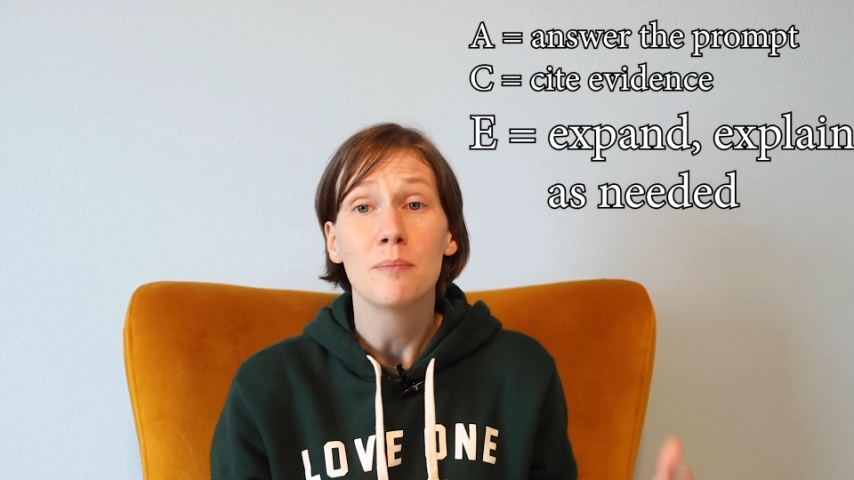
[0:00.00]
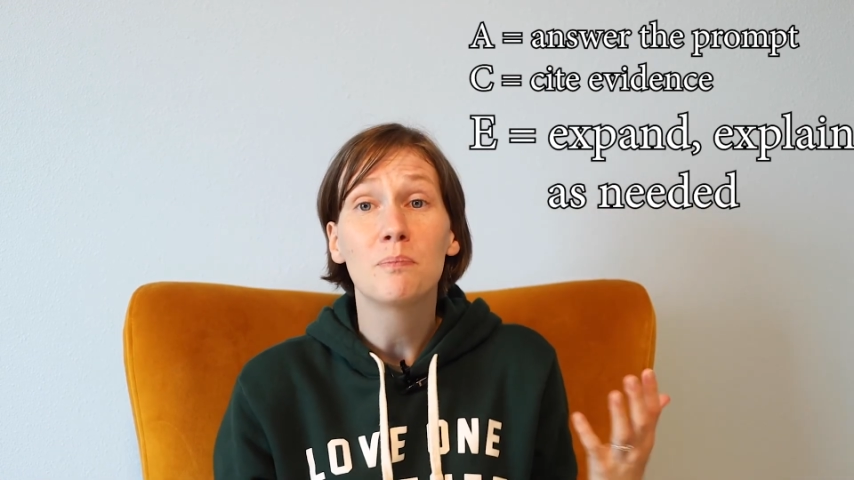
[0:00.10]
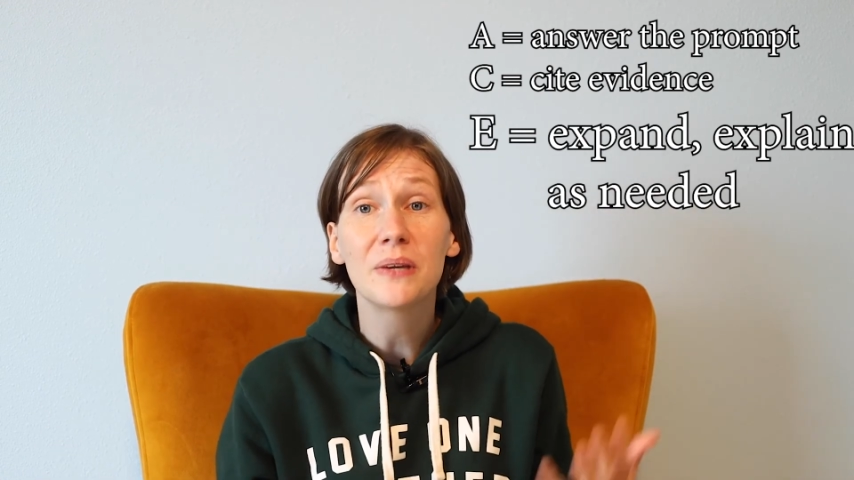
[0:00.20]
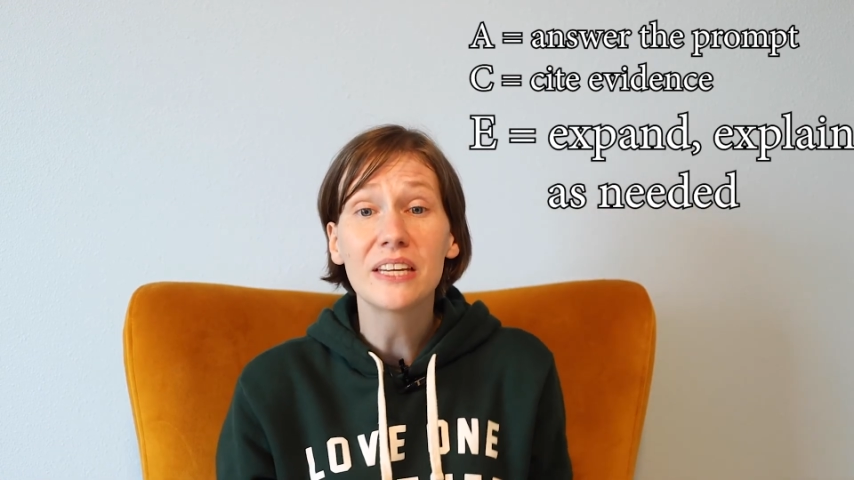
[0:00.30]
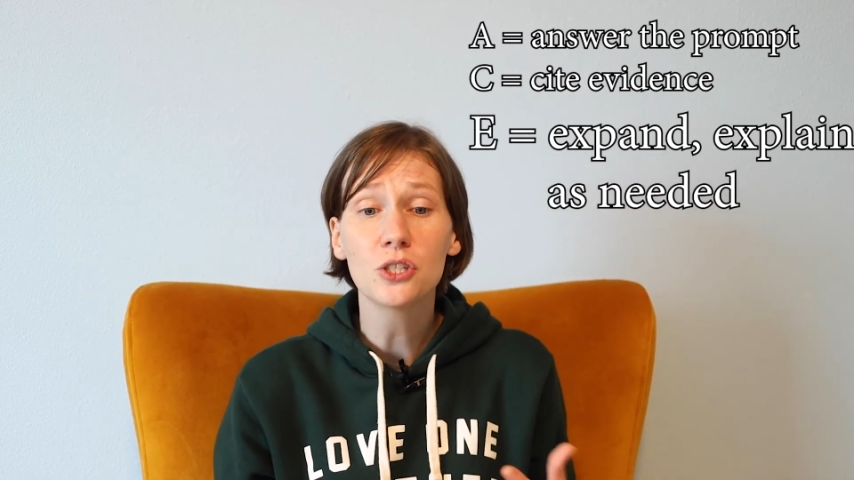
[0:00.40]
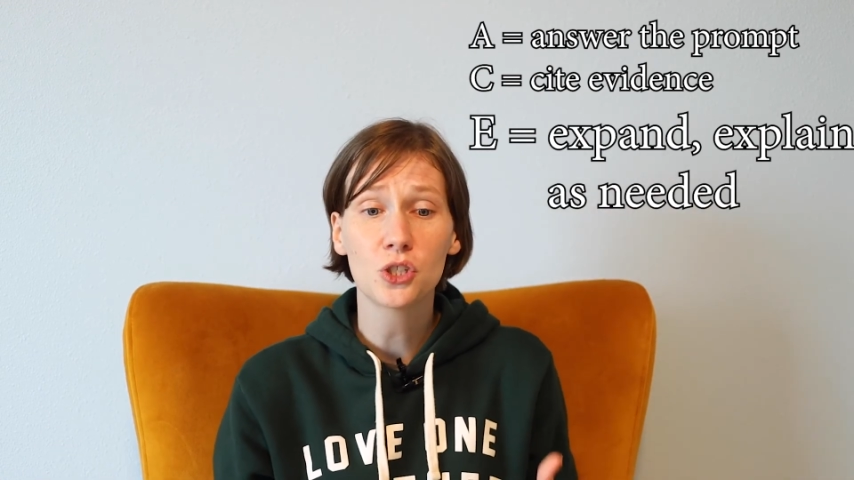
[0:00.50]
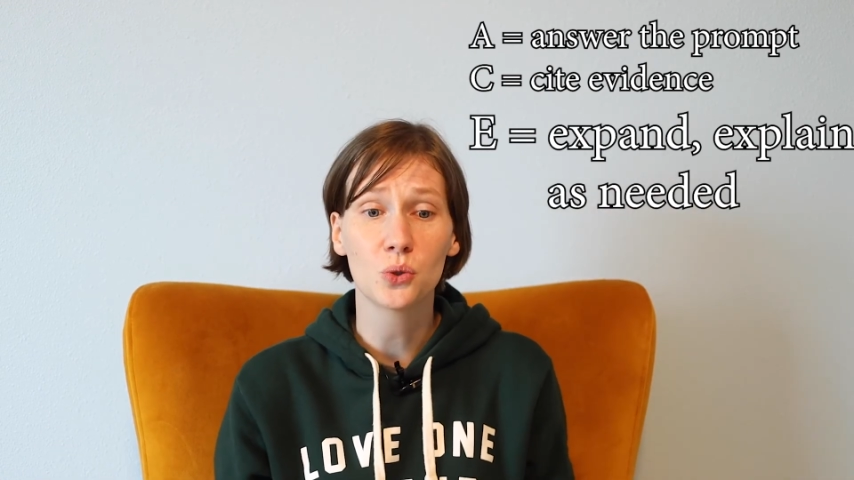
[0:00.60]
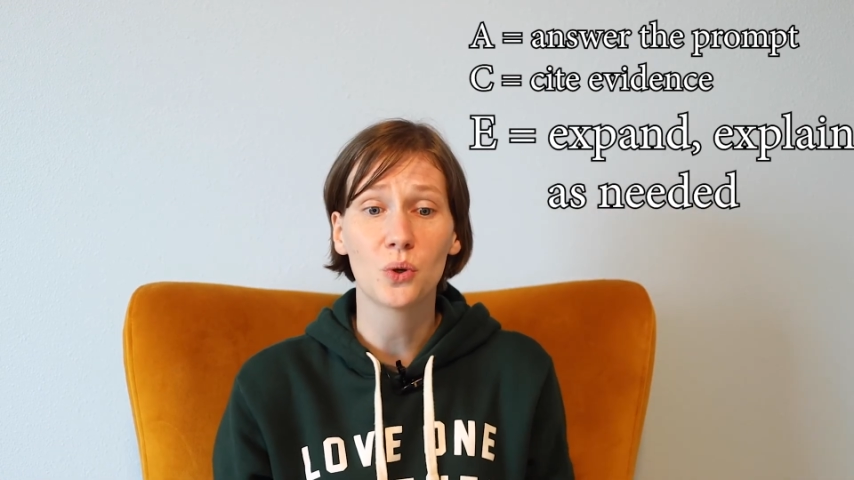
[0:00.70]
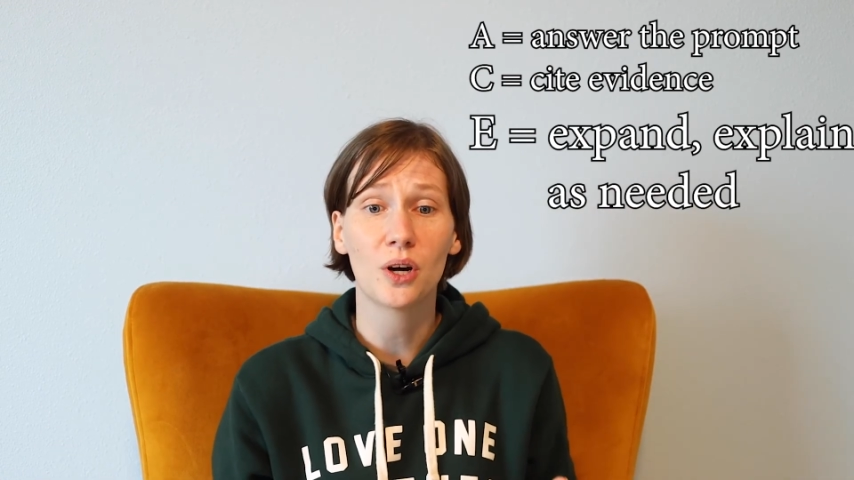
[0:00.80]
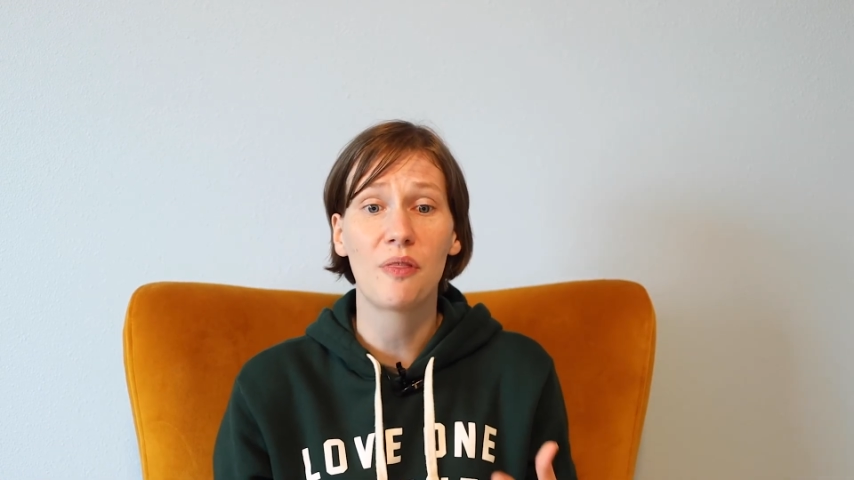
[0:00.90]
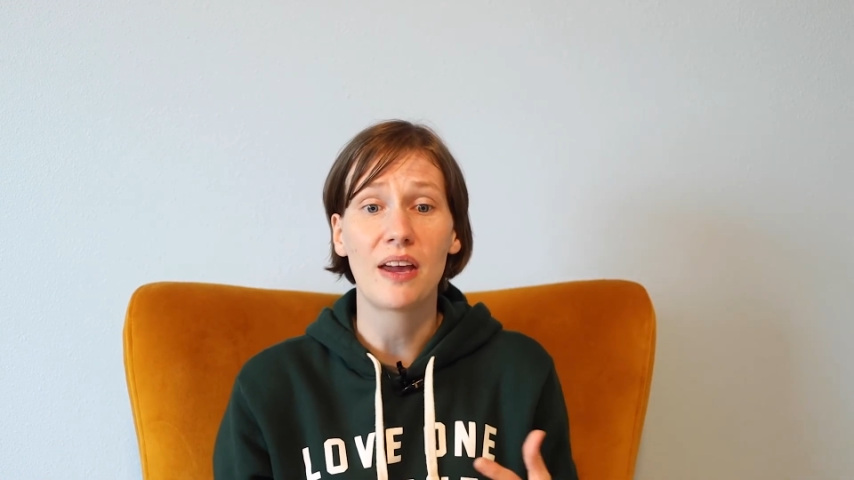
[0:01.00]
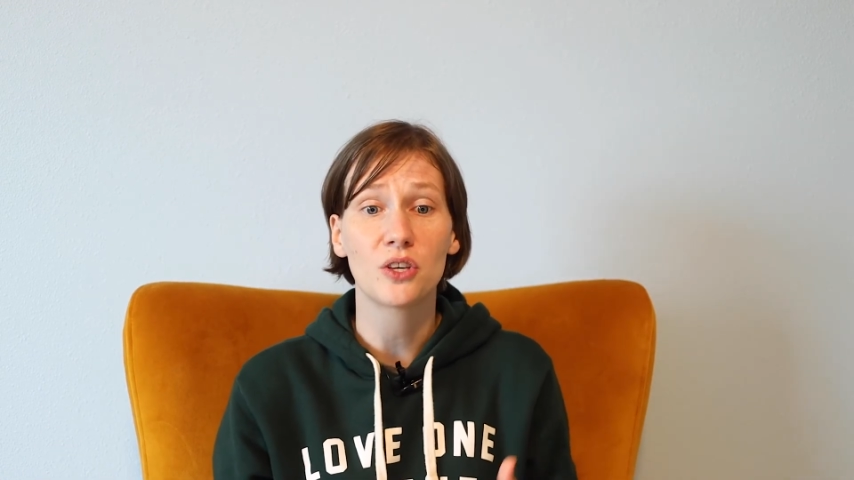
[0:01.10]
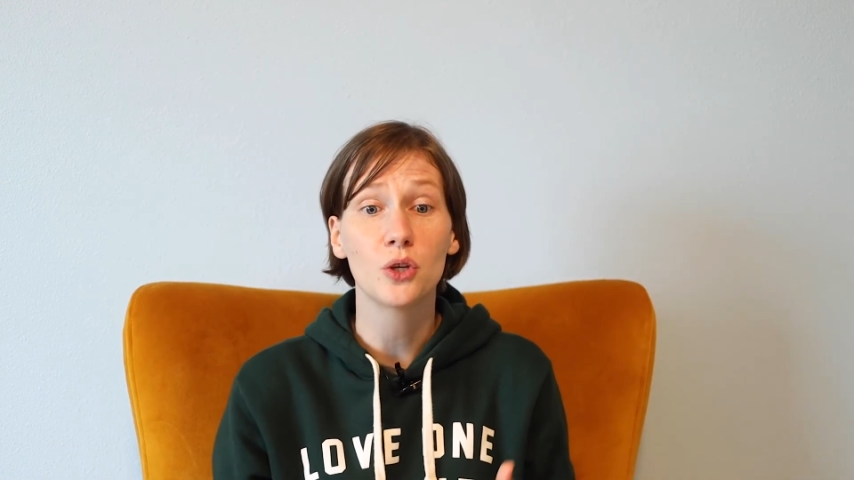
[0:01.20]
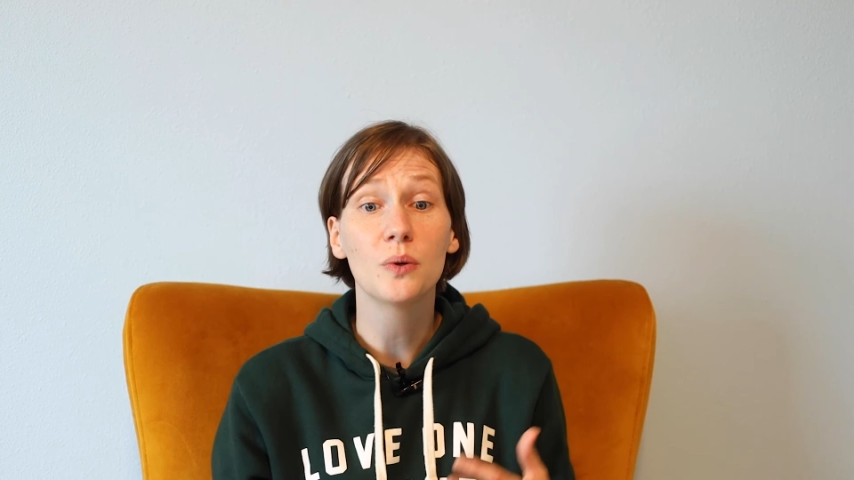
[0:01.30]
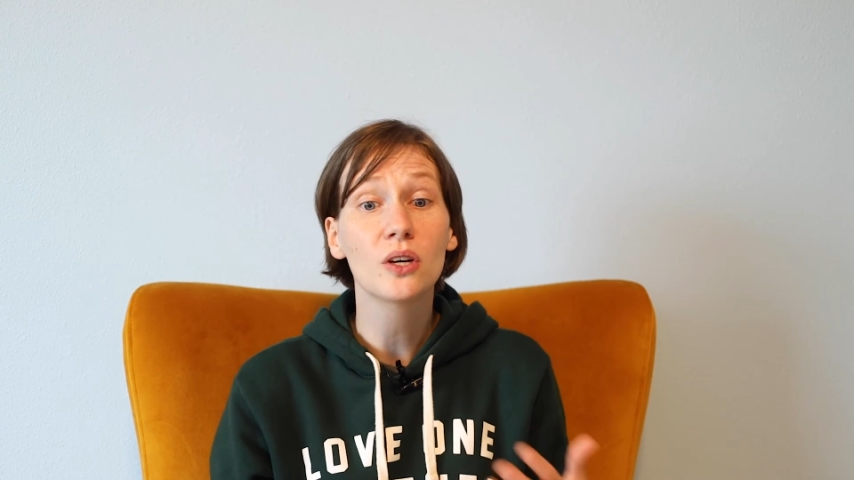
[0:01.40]
Be sure that
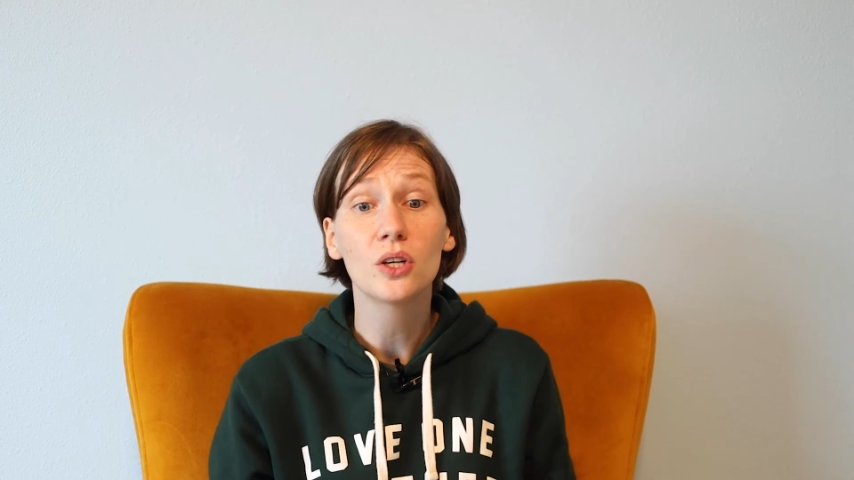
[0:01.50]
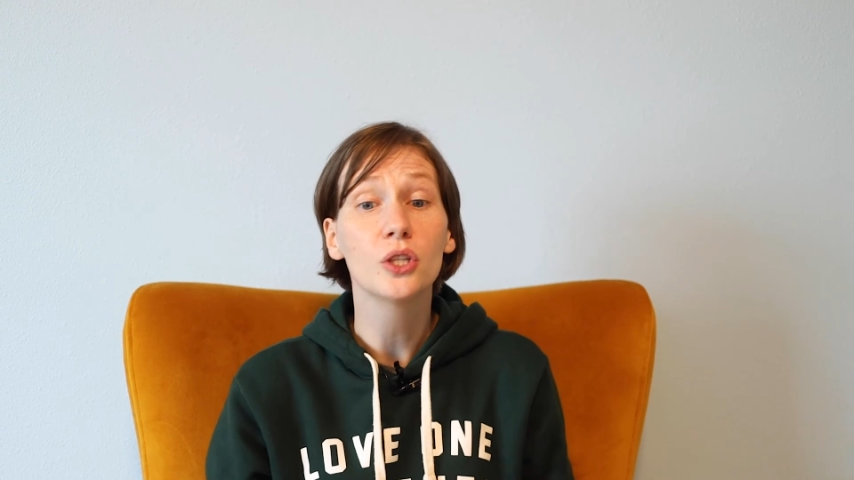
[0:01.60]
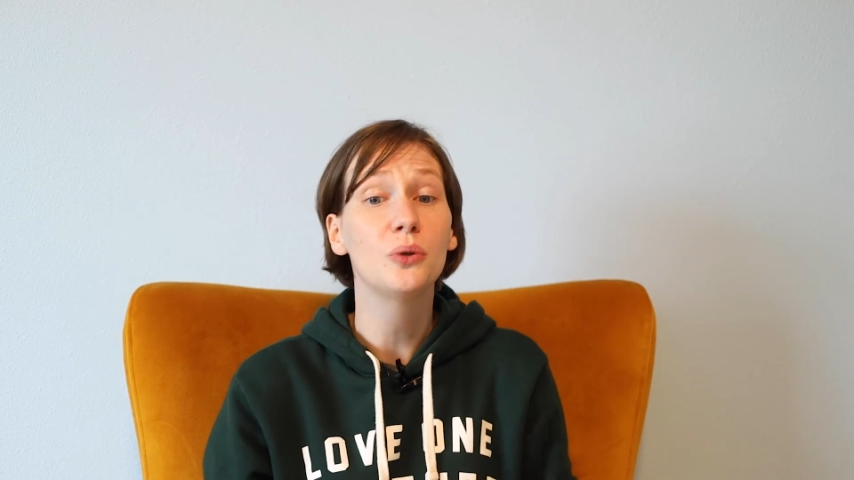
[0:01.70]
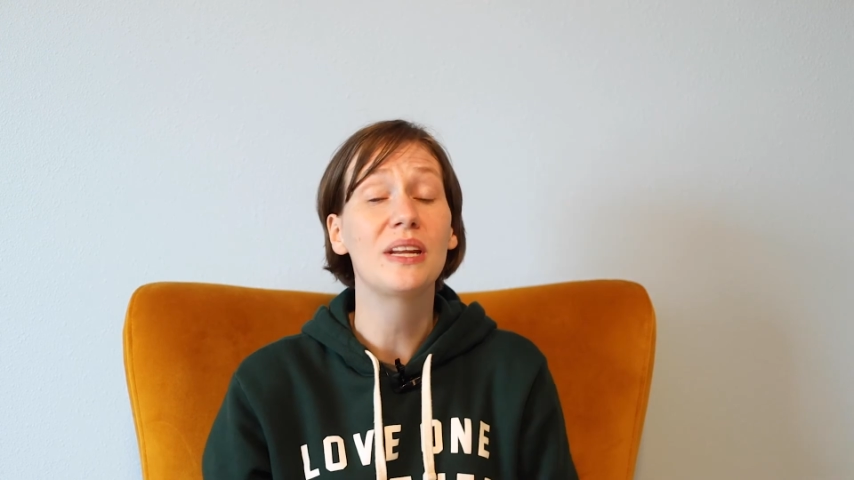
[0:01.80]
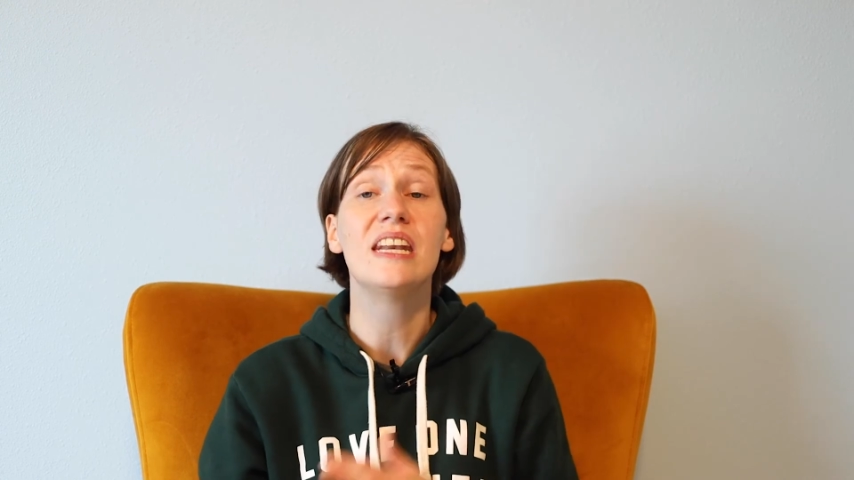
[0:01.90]
you include